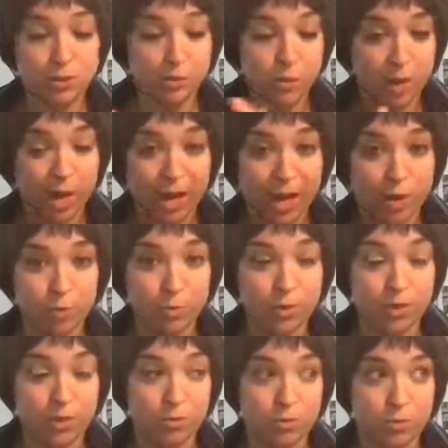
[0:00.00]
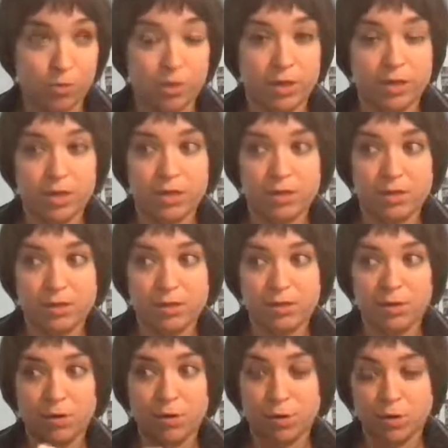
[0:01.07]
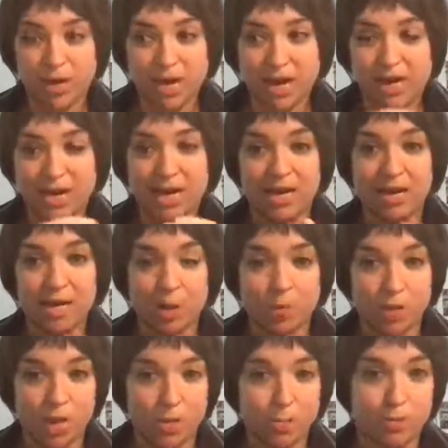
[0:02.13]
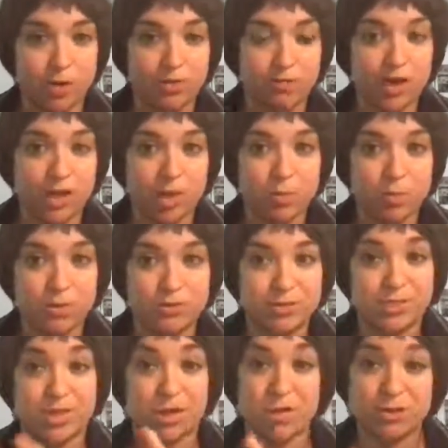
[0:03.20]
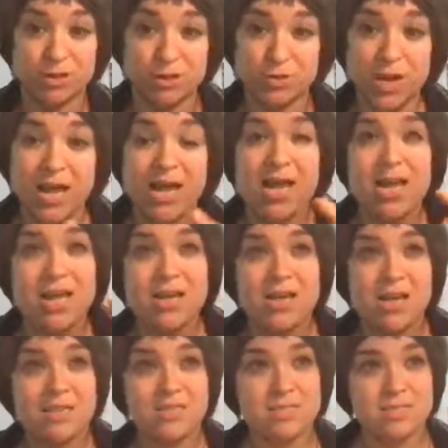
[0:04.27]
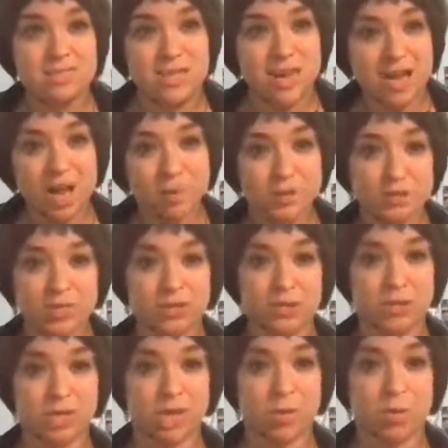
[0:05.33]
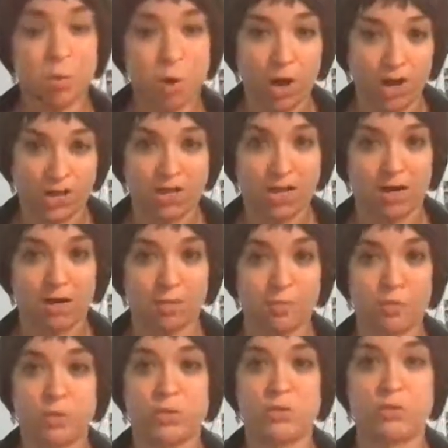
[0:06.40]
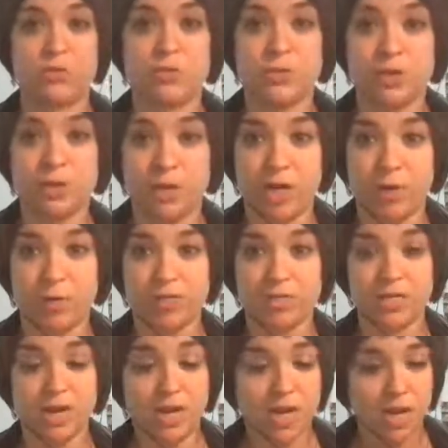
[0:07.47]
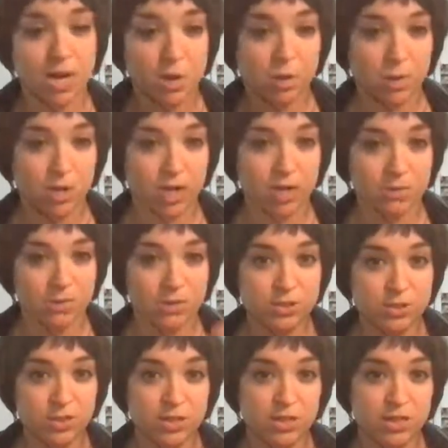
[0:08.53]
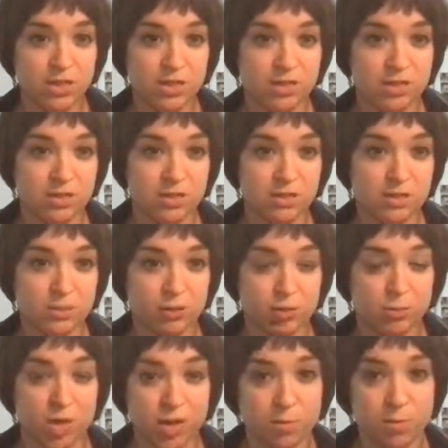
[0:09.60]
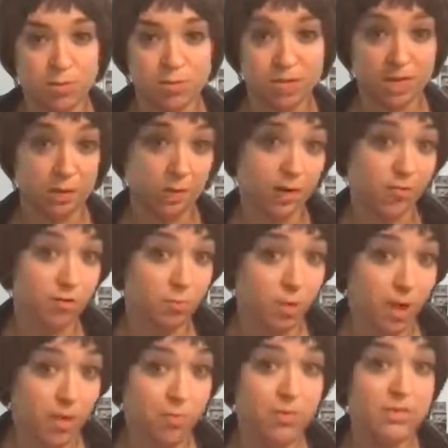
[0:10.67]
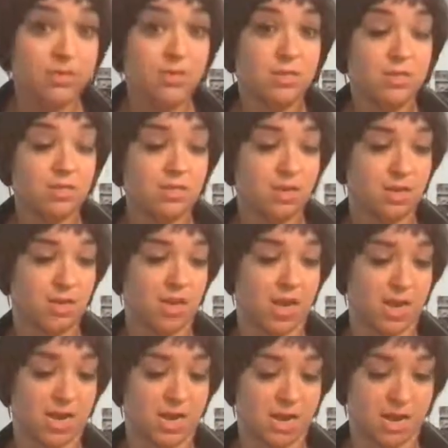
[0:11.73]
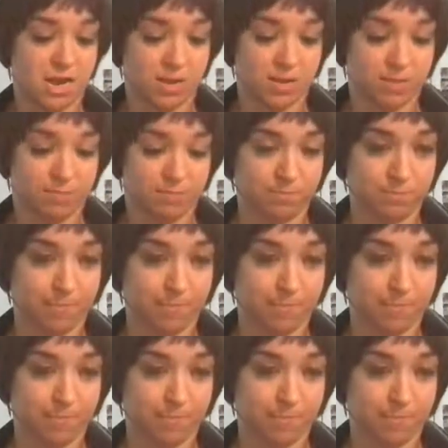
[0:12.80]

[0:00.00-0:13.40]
to help you with creating, coming up with value posts, and also it helps to understand why they are important. So anyways, when it comes to the social media posts that I write for my business and